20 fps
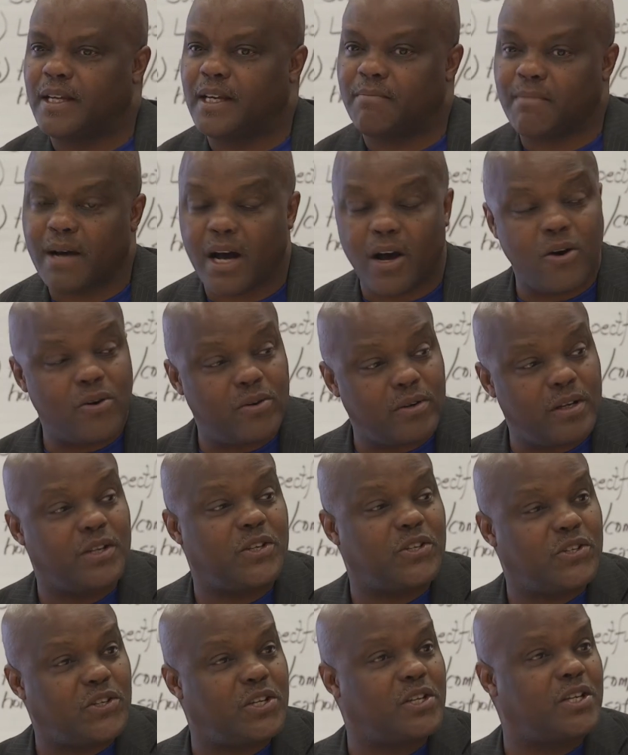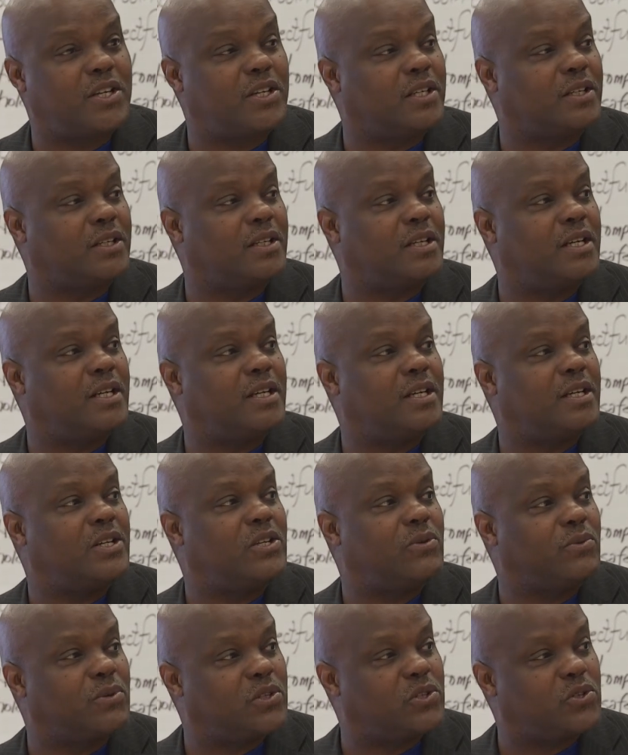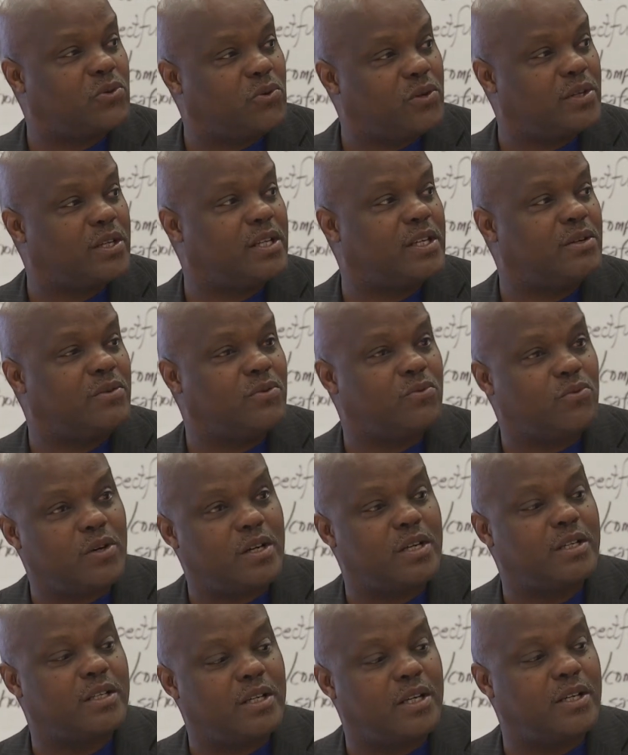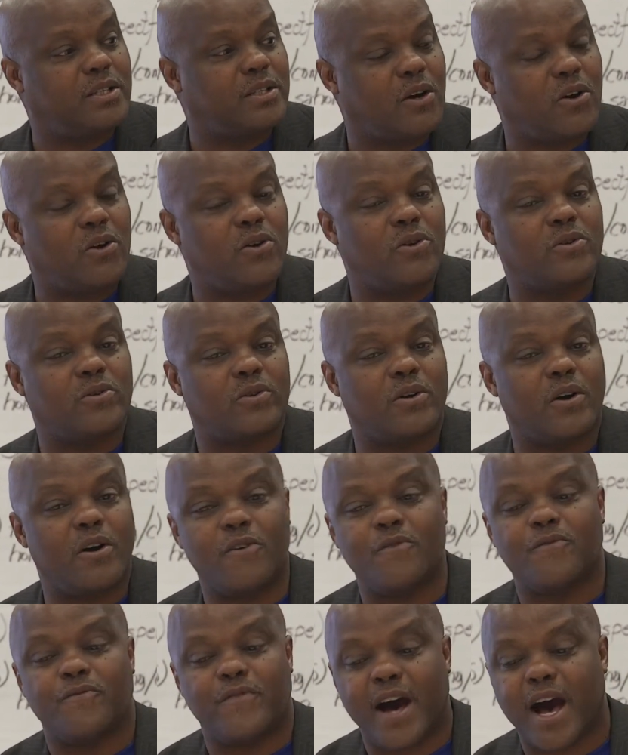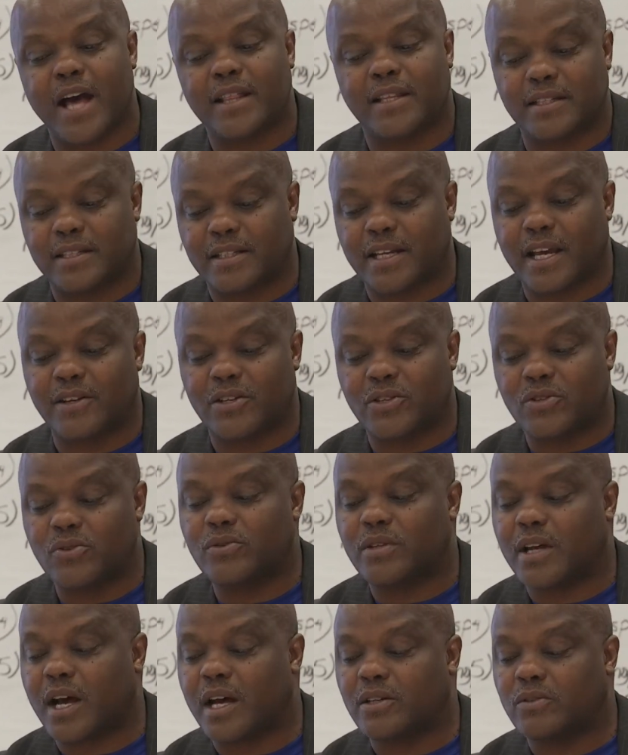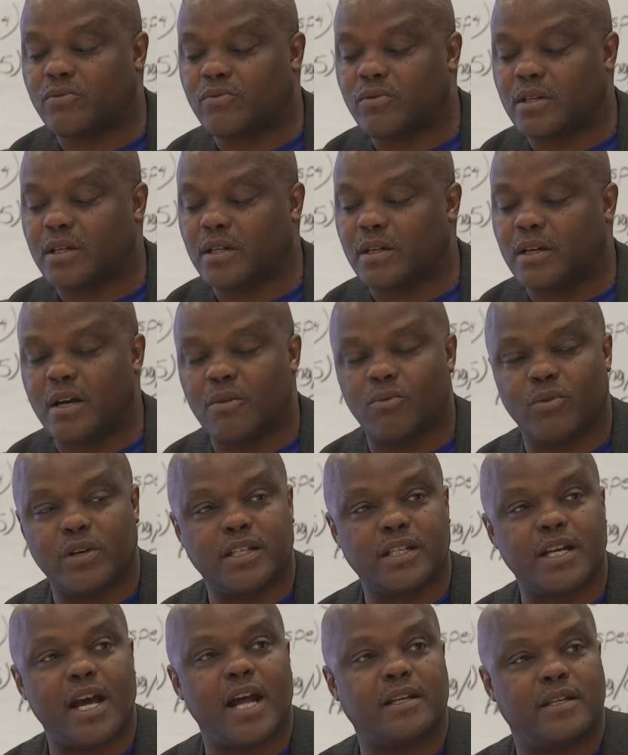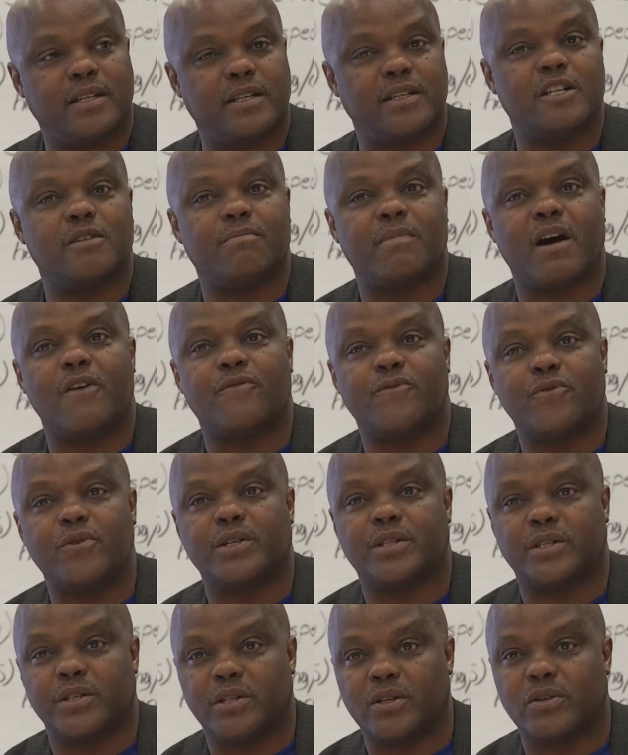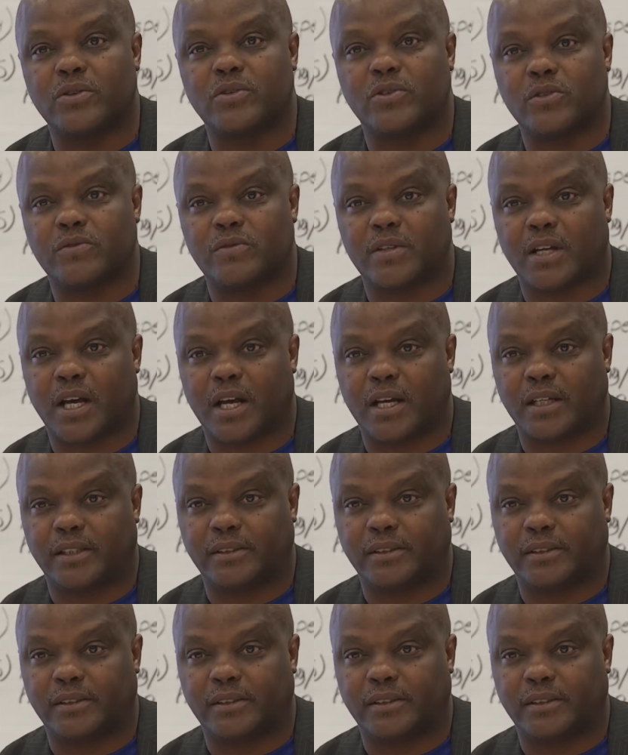My only son was 21 years old on Father's Day 2001, was shot and killed by a 14-year-old juvenile.